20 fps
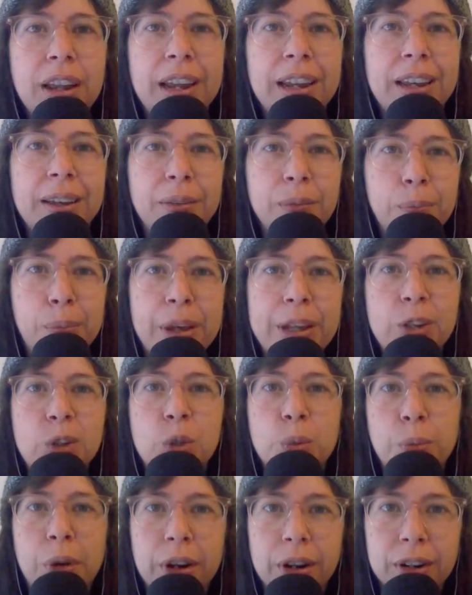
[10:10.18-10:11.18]
like
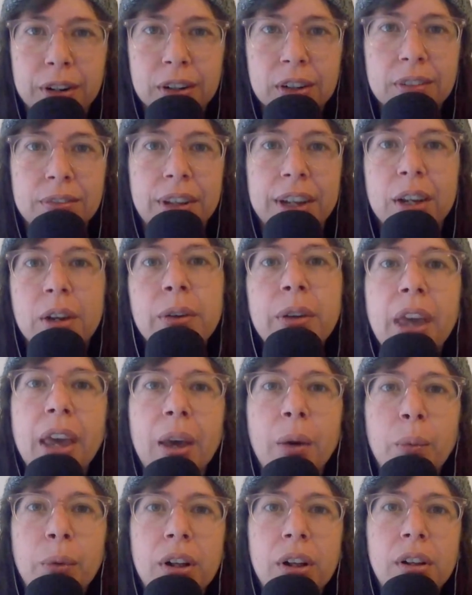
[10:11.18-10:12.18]
benchmarker of like,
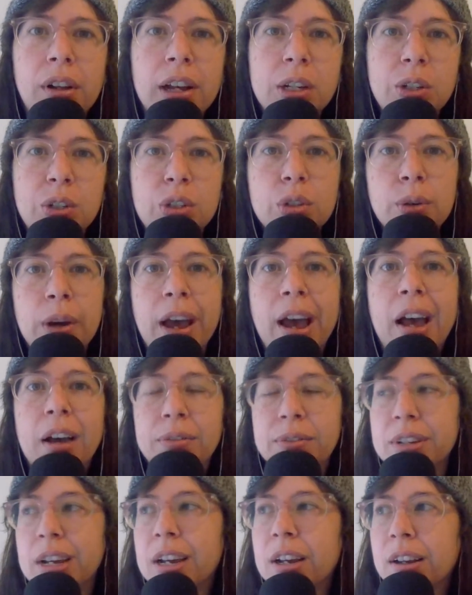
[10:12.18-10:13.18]
okay, well, I do
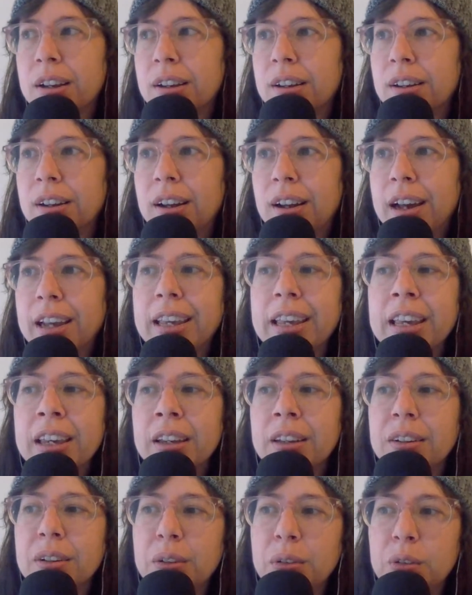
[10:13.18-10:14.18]
have to, ha- I
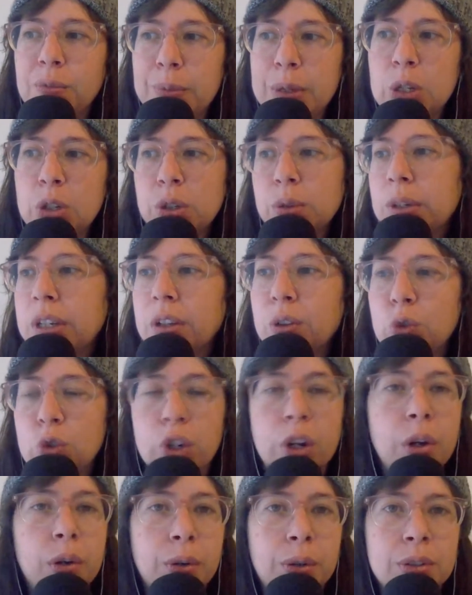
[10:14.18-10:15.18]
can't be doing
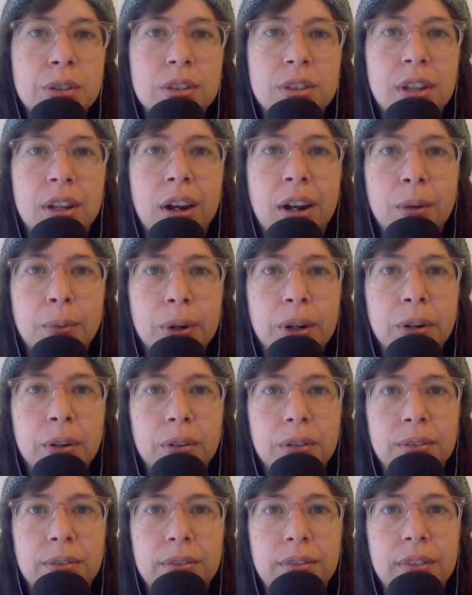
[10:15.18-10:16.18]
jokes that I
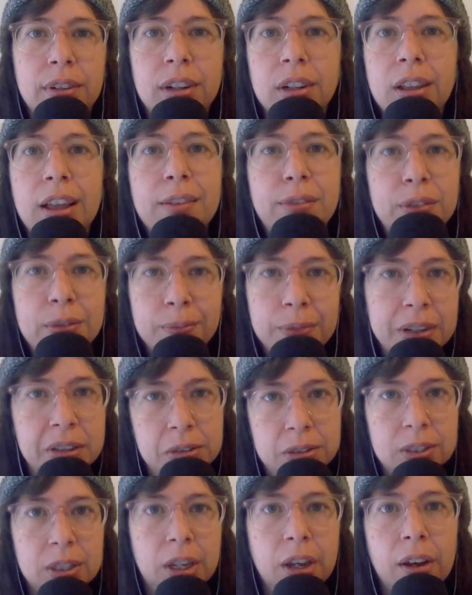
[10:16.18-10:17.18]
wrote eleven
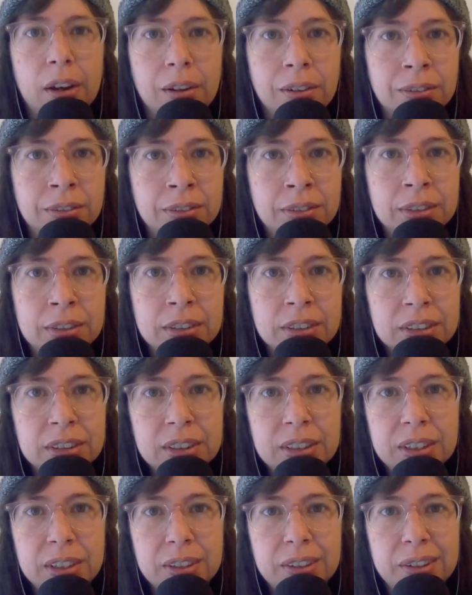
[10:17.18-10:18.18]
months ago.
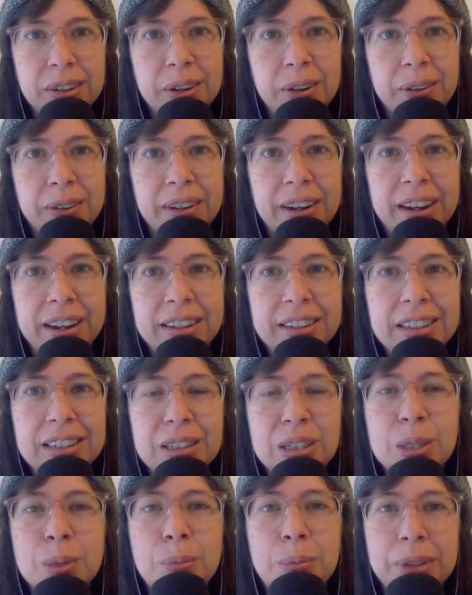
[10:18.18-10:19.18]
You know, I
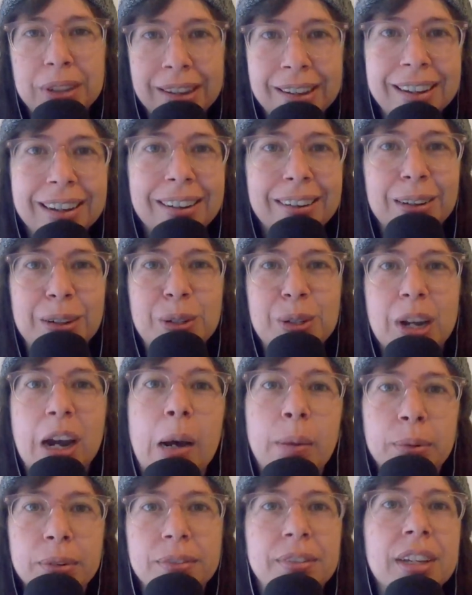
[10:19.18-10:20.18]
need to be on
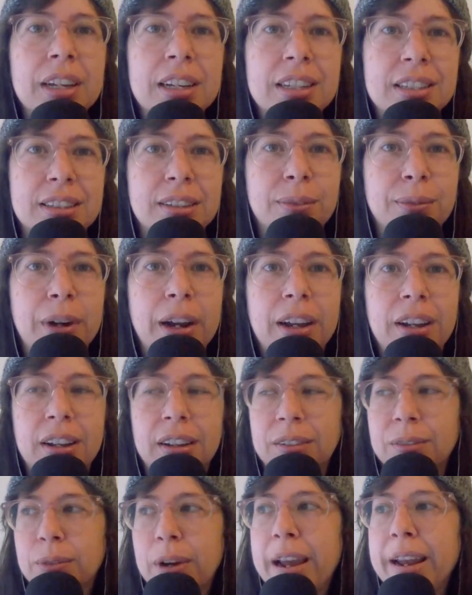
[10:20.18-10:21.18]
top of this and ri-
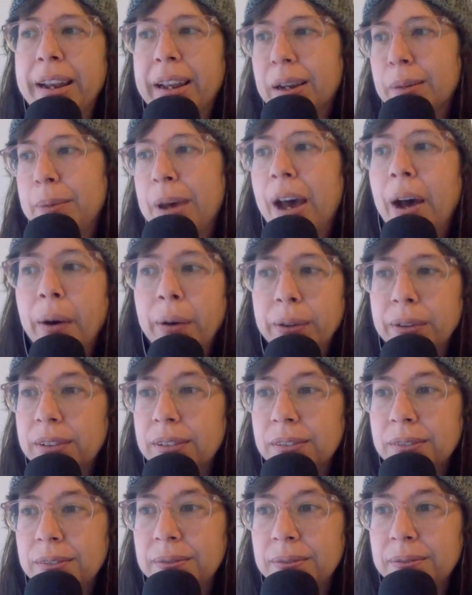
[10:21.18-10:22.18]
and writing about
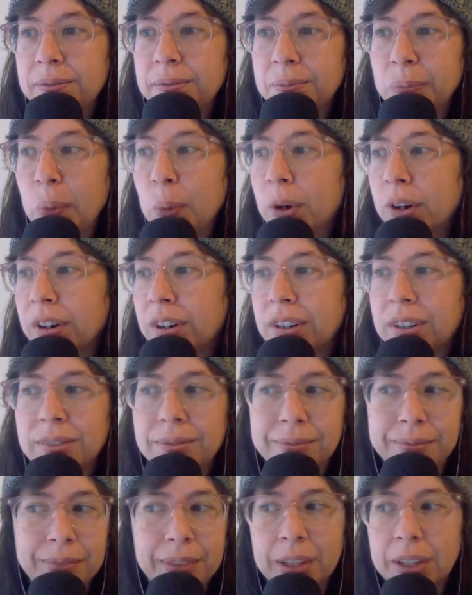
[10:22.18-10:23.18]
more,
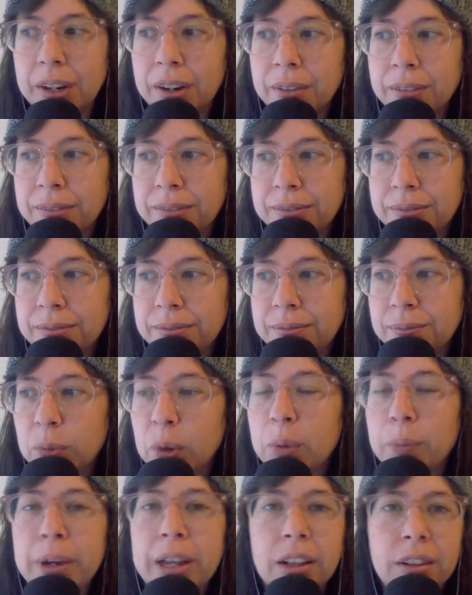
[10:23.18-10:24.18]
you know,
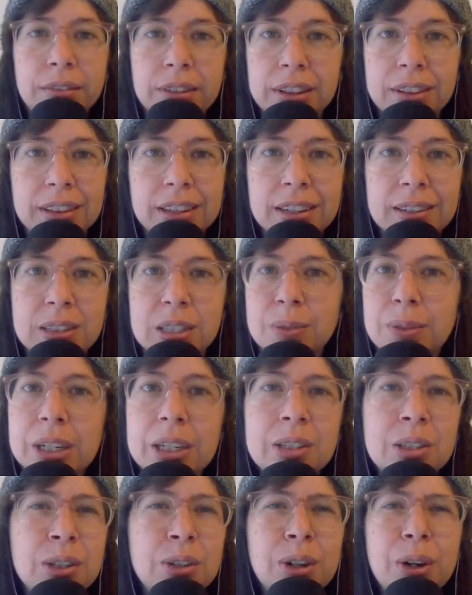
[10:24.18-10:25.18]
more relevant things to me.
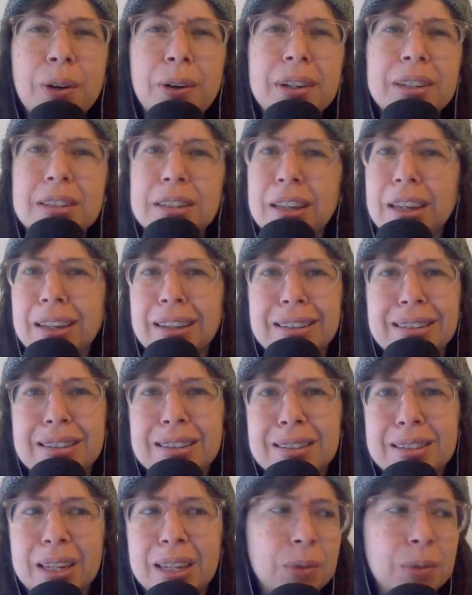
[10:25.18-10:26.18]
Cause you know, it's like, it's the
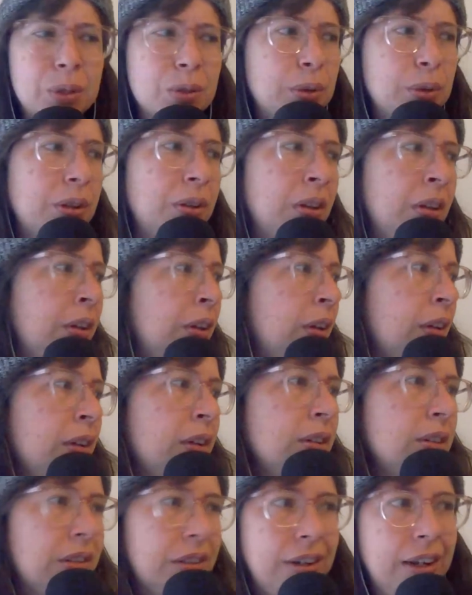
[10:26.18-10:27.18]
same as with
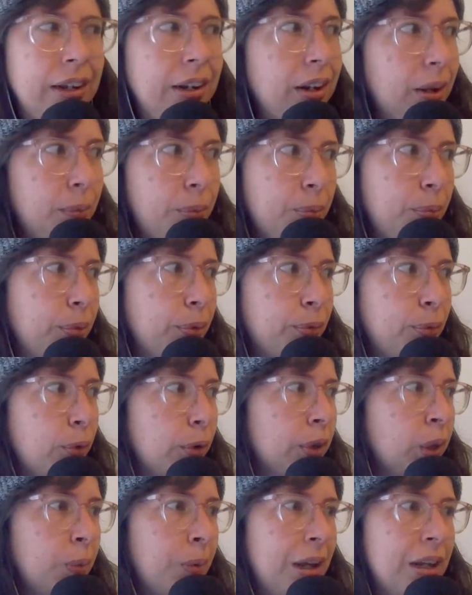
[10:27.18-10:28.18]
stand up
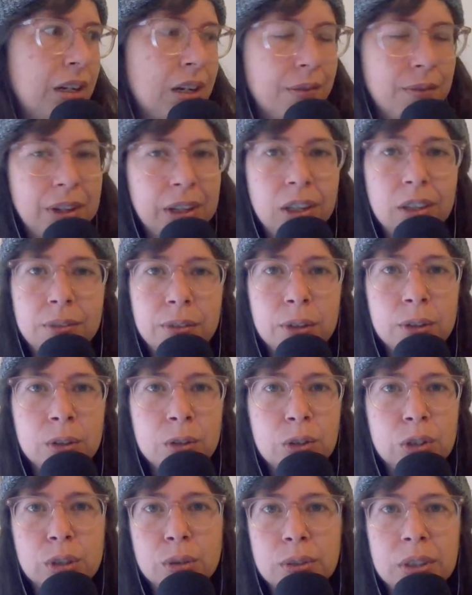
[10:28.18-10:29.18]
before the pandemic. If you're
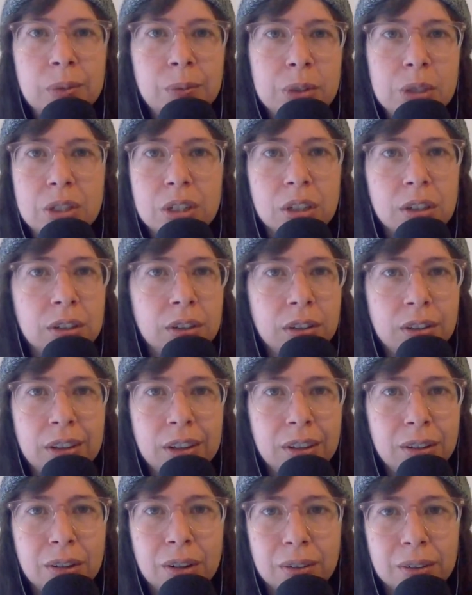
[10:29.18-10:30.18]
doing material
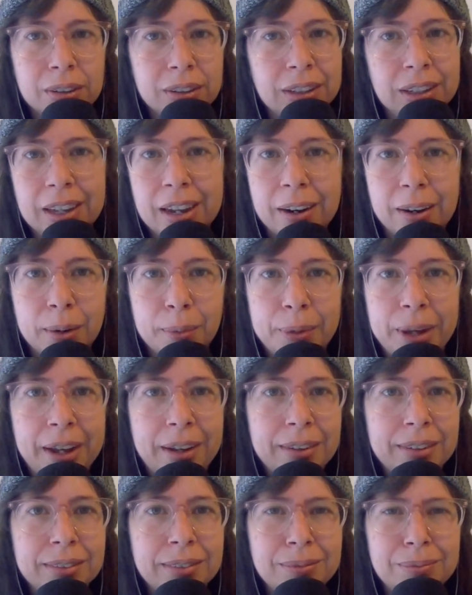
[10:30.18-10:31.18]
that you don't really care
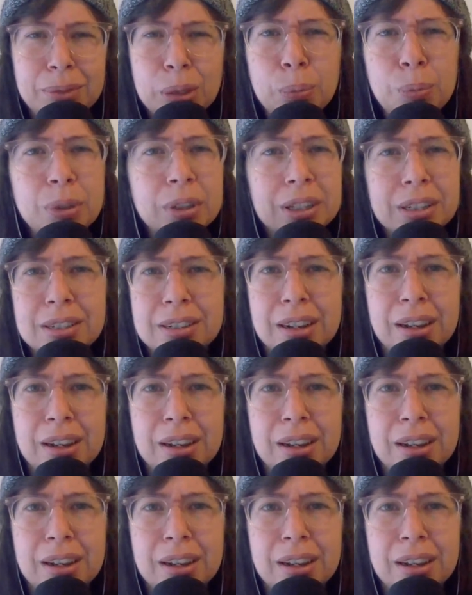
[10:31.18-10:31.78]
about, people can